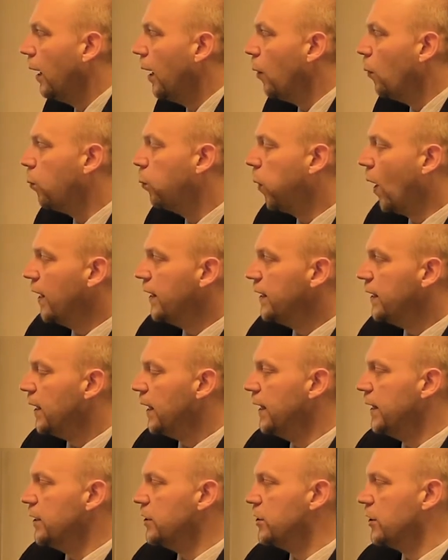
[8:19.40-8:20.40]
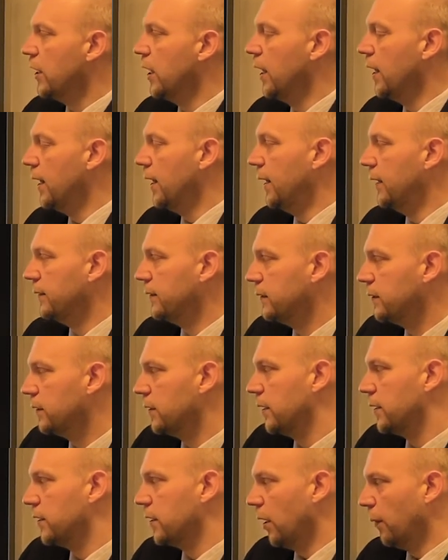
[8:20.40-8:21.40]
When
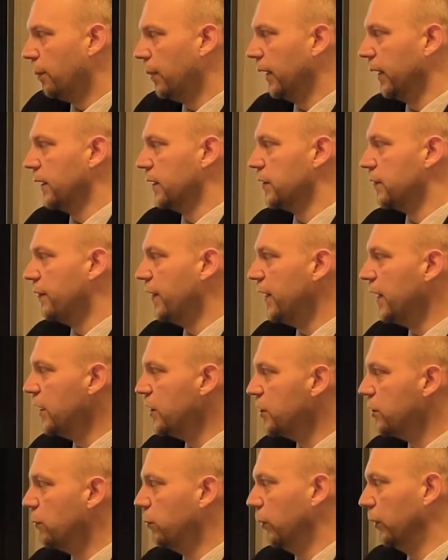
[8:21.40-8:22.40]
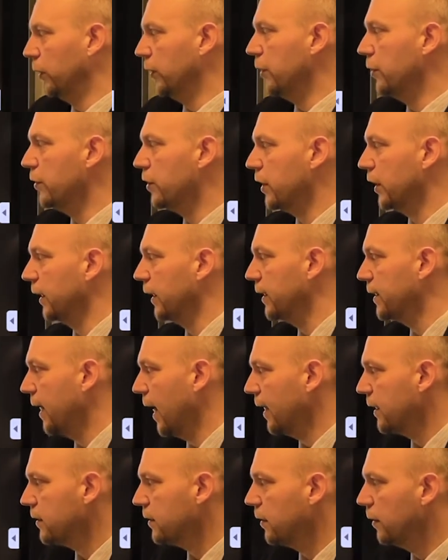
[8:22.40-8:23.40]
the topic is finished, we'll usually
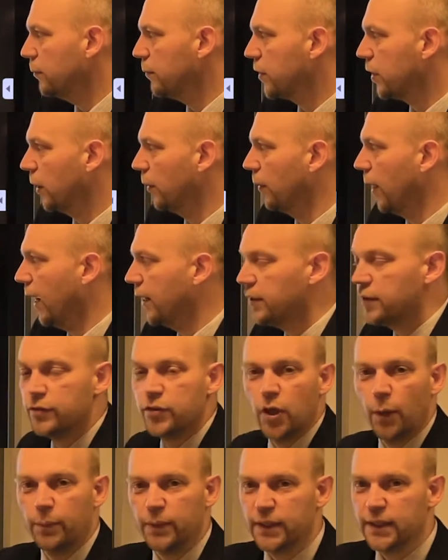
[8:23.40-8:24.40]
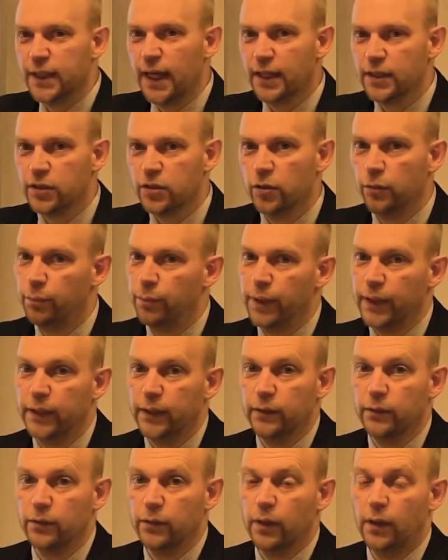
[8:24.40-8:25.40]
test them. So end of topic test could
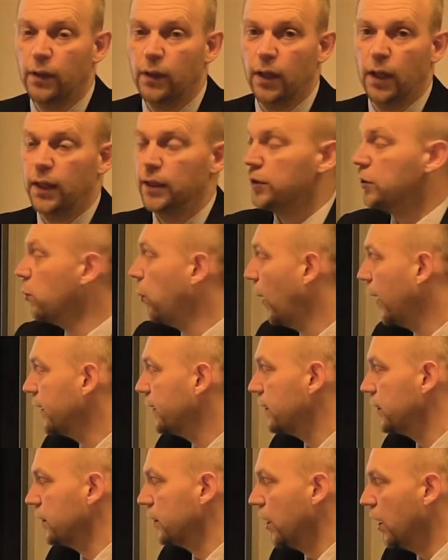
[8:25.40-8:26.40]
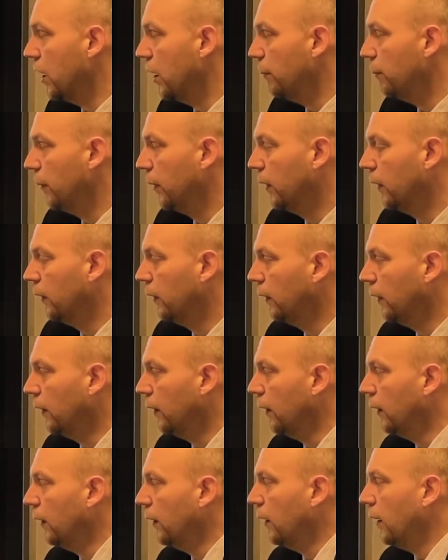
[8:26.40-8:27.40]
be twice a term.
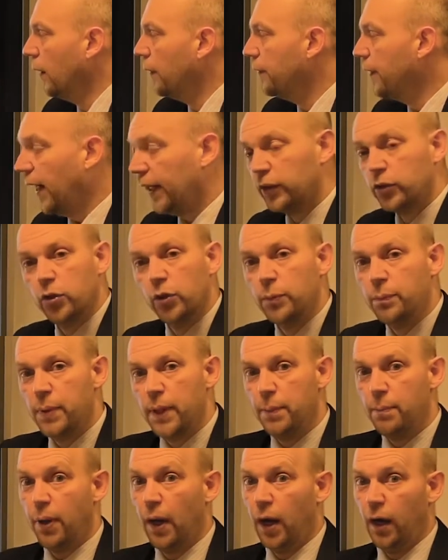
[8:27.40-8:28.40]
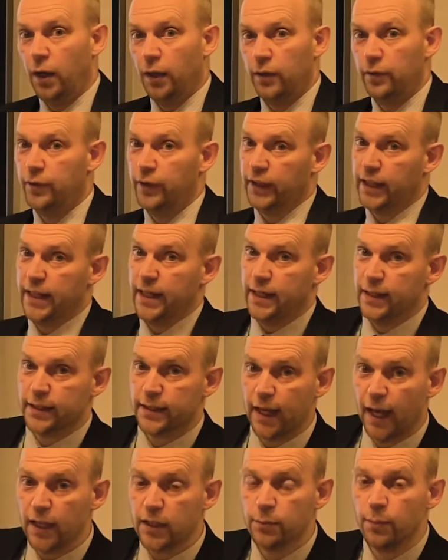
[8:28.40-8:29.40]
That could be part of a key
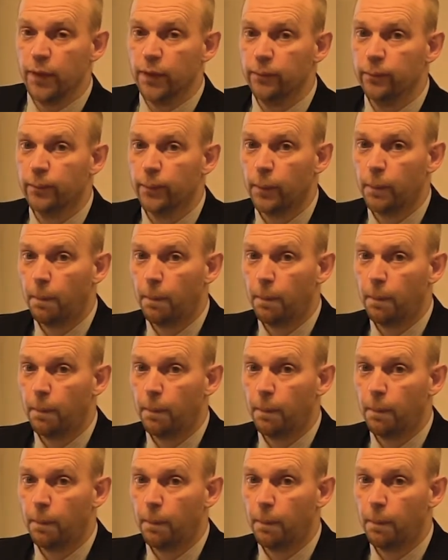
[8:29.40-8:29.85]
assessment.